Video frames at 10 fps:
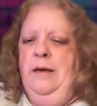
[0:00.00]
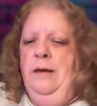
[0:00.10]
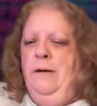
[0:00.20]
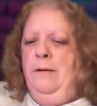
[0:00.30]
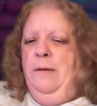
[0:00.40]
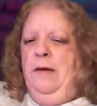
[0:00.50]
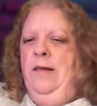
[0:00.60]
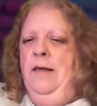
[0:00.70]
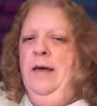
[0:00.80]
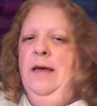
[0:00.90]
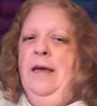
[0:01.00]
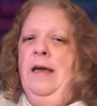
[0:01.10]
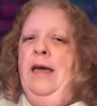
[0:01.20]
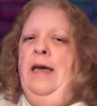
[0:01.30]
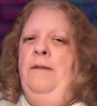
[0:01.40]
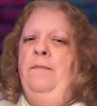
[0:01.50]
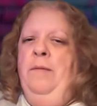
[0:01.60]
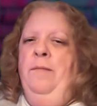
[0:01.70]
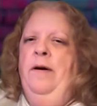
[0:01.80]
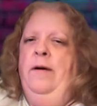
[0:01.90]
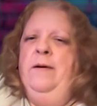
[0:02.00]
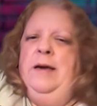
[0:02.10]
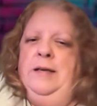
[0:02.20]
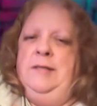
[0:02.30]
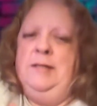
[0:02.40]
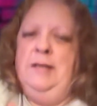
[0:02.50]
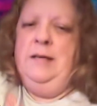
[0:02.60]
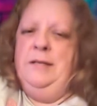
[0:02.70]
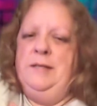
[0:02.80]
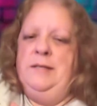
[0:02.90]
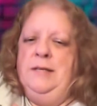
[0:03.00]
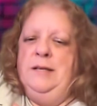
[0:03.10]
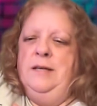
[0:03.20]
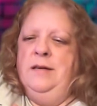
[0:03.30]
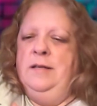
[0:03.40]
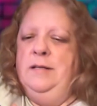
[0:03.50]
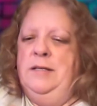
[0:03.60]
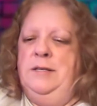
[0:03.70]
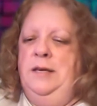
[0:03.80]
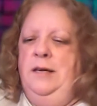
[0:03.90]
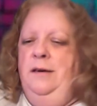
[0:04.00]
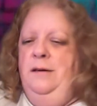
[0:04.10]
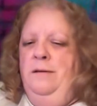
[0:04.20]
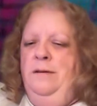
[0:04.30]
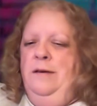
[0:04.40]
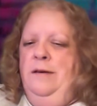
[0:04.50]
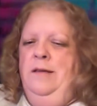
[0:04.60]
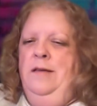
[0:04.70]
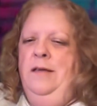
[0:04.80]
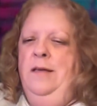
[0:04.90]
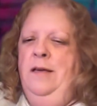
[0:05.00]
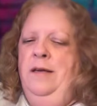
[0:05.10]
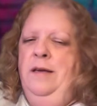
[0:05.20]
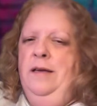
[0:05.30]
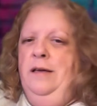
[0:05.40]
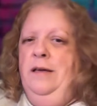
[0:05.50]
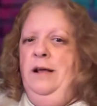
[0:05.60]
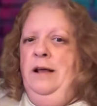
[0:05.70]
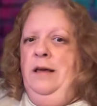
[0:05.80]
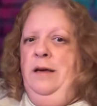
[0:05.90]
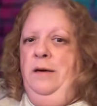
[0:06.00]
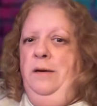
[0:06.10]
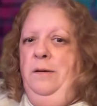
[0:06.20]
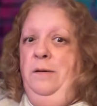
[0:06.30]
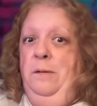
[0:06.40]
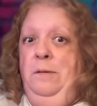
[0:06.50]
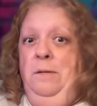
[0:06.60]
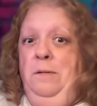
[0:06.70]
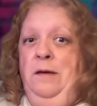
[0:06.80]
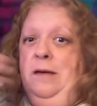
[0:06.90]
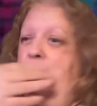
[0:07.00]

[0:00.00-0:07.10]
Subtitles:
You know what I mean? Hey, Mumbo. Hey, sis. Good to see you. Ooh.